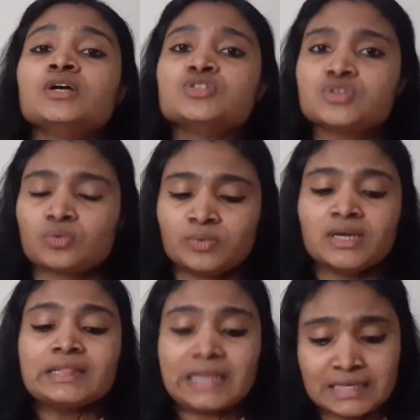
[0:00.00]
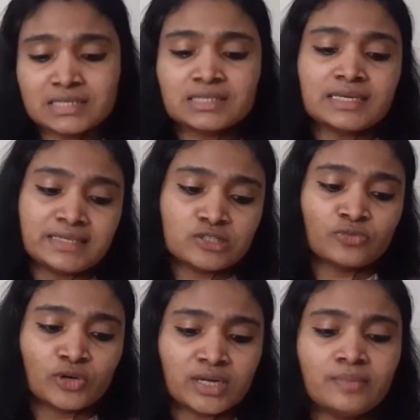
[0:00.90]
So that is, it is
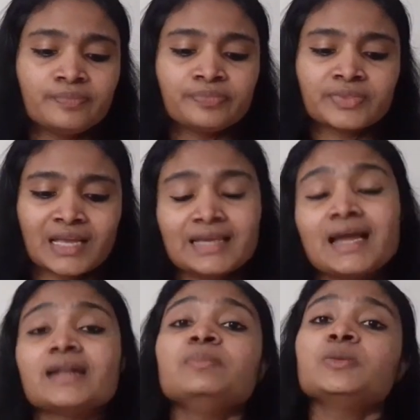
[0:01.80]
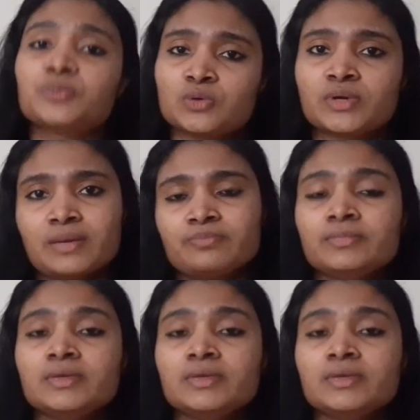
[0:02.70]
for a academic program.